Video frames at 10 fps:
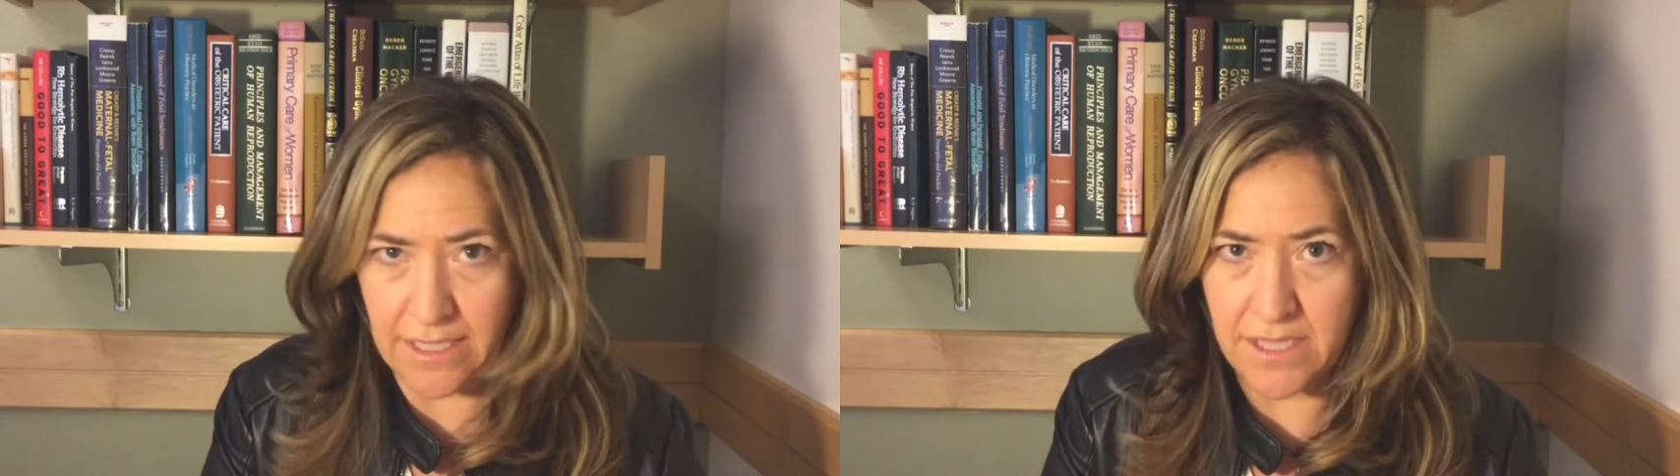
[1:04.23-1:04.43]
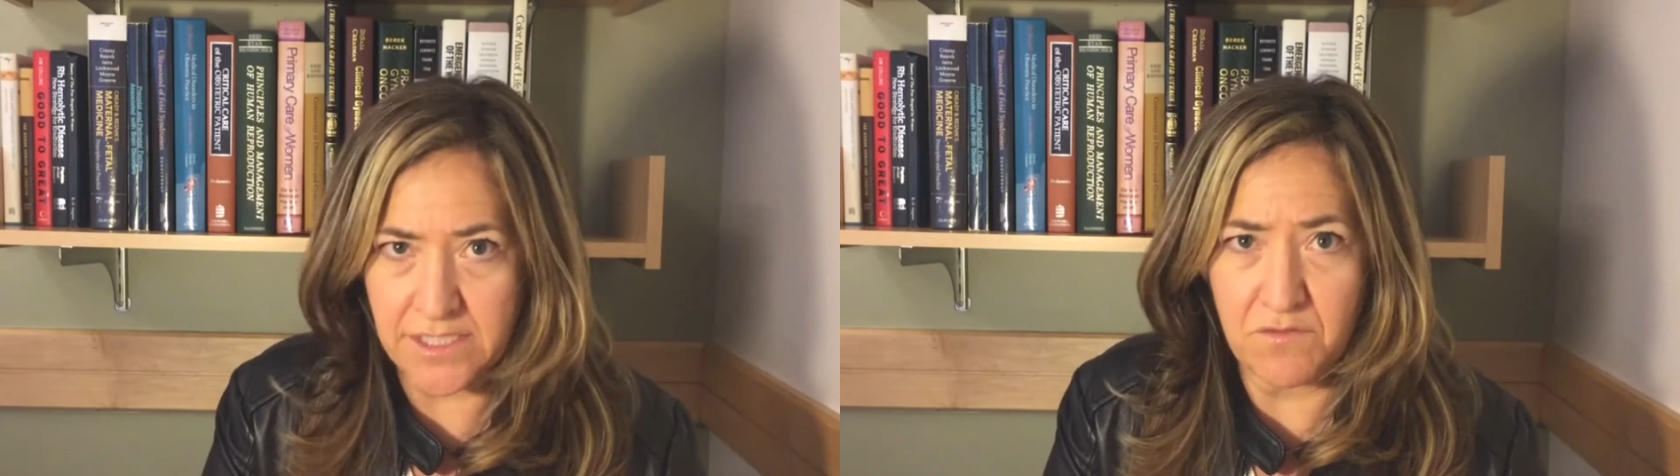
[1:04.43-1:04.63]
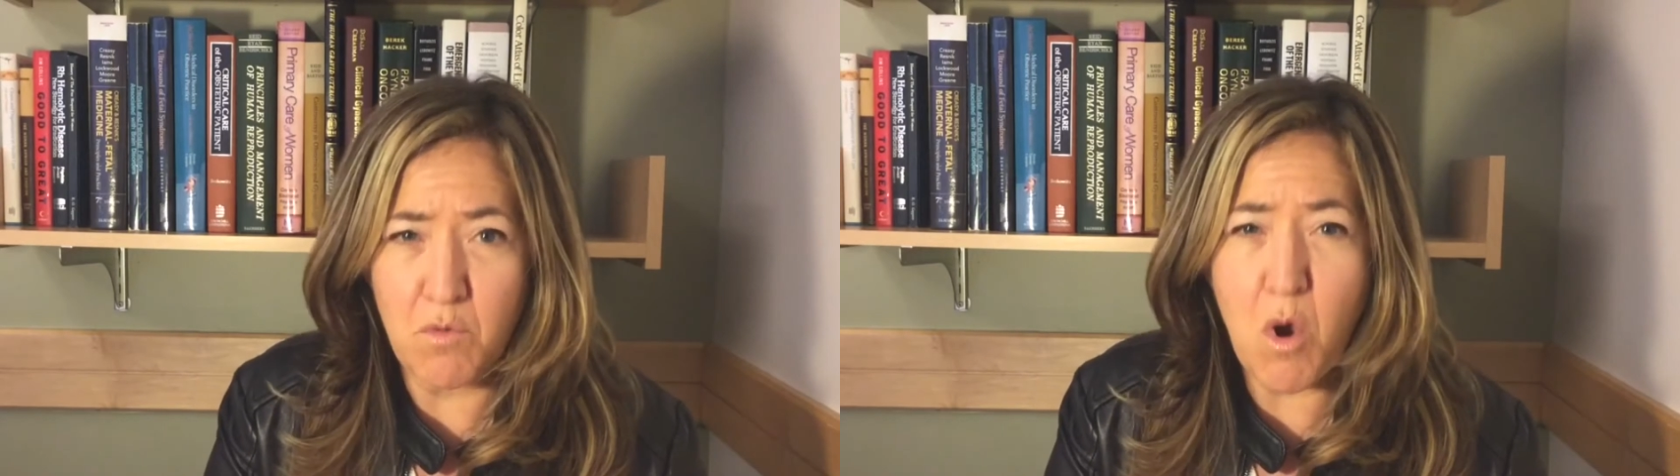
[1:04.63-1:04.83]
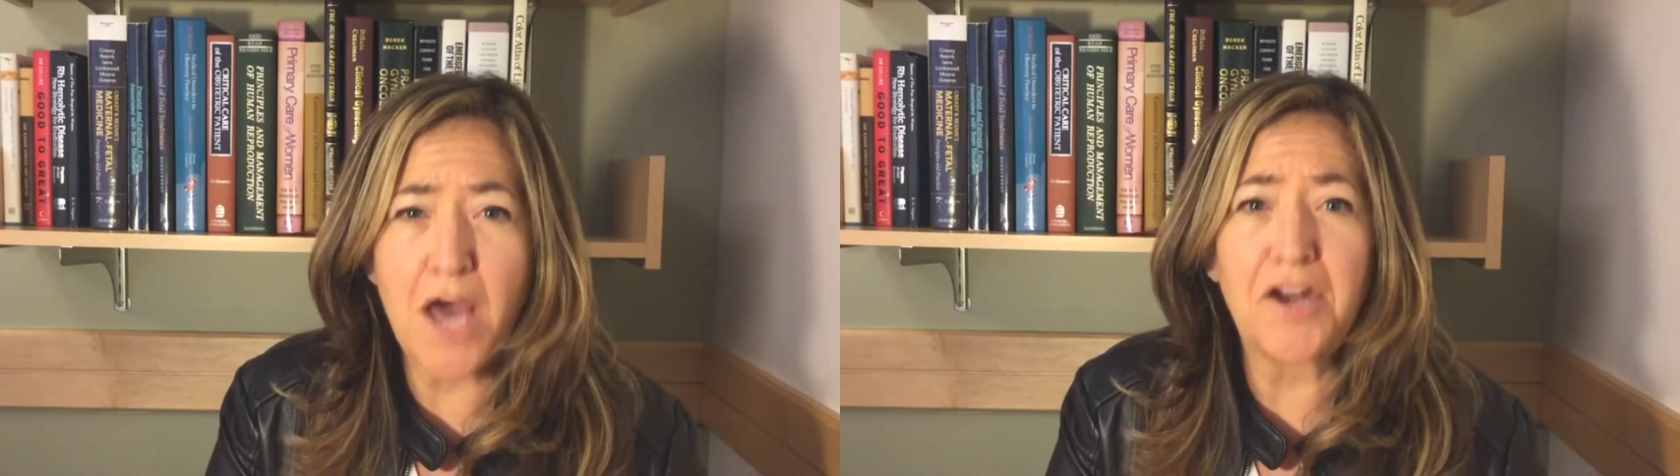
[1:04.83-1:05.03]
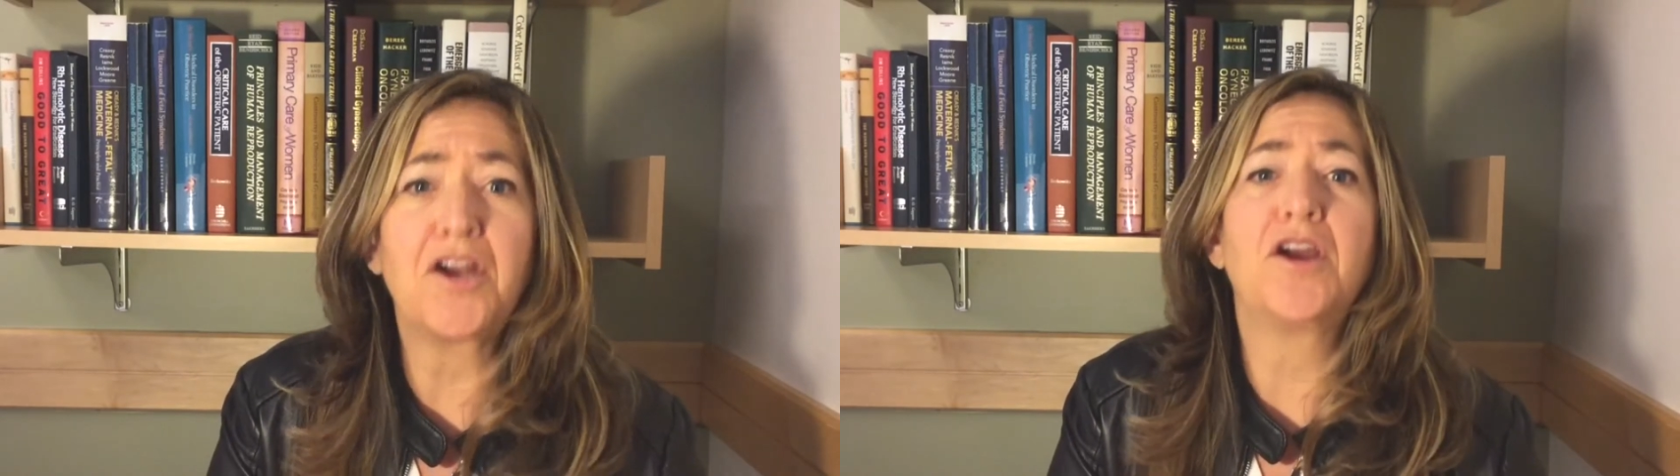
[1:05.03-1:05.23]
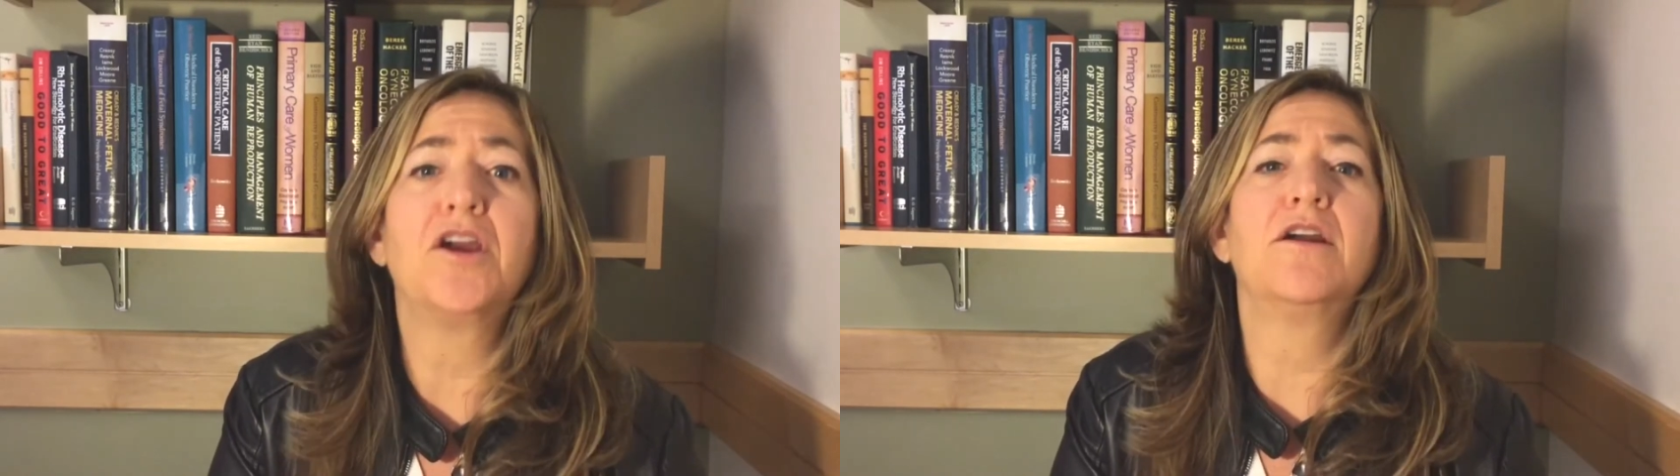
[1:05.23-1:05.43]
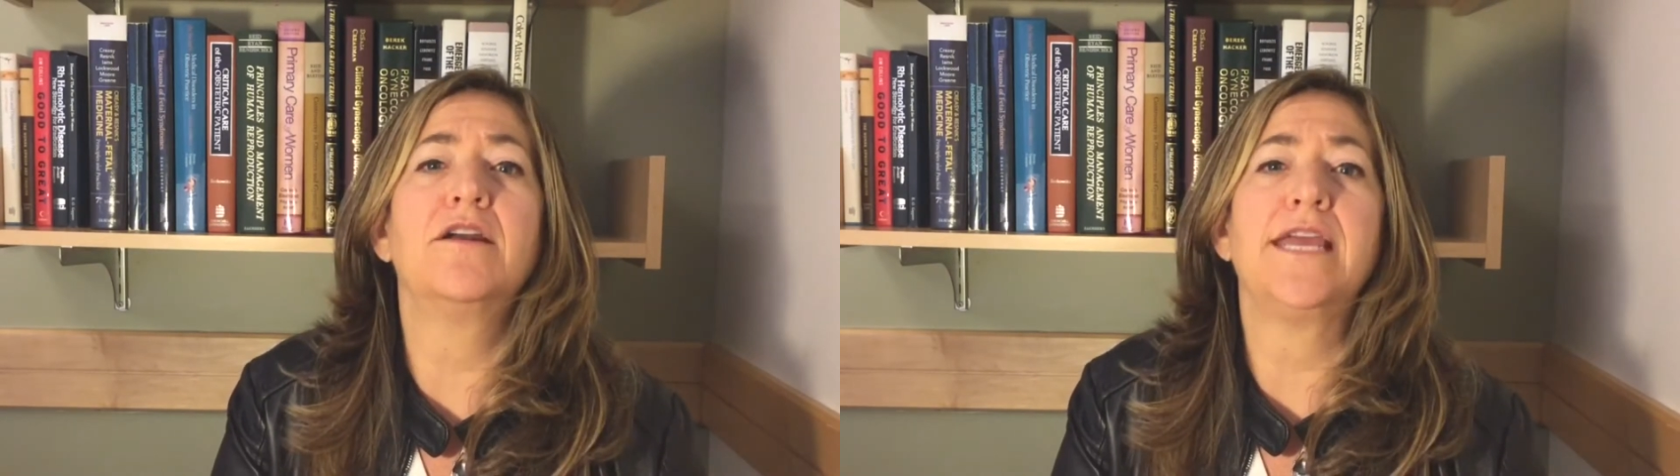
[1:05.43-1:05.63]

lots of water,